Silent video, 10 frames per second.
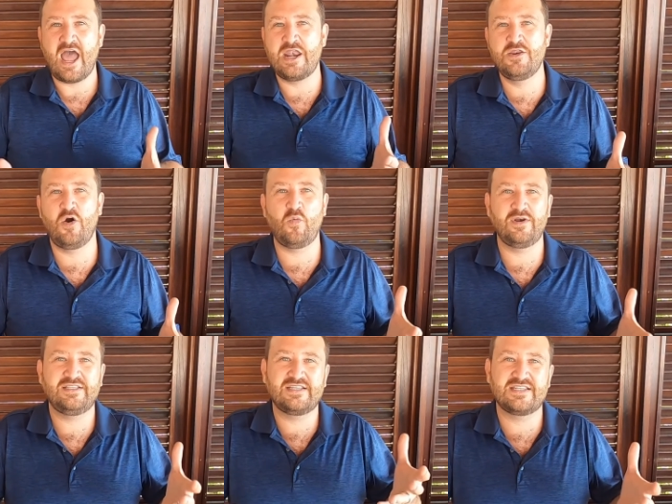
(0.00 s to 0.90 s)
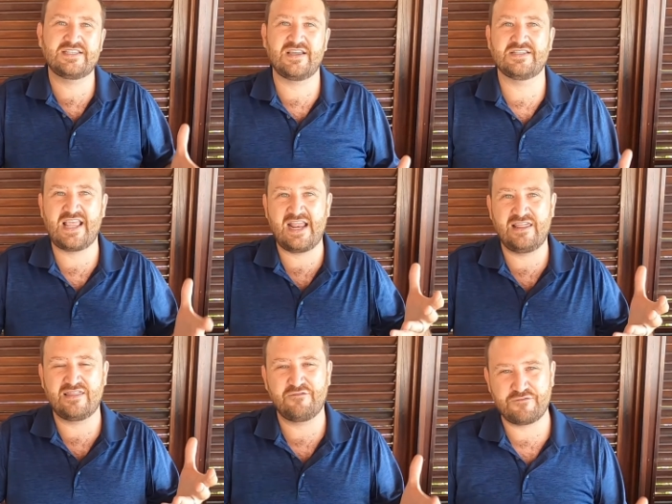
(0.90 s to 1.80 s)
and not wanting to discuss
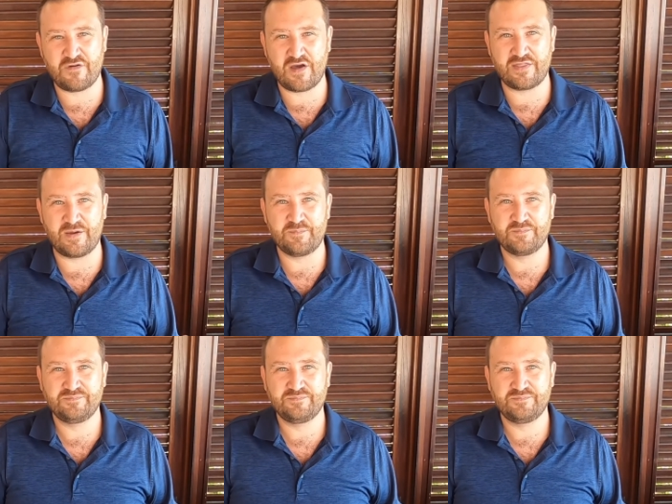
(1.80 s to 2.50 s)
anything further.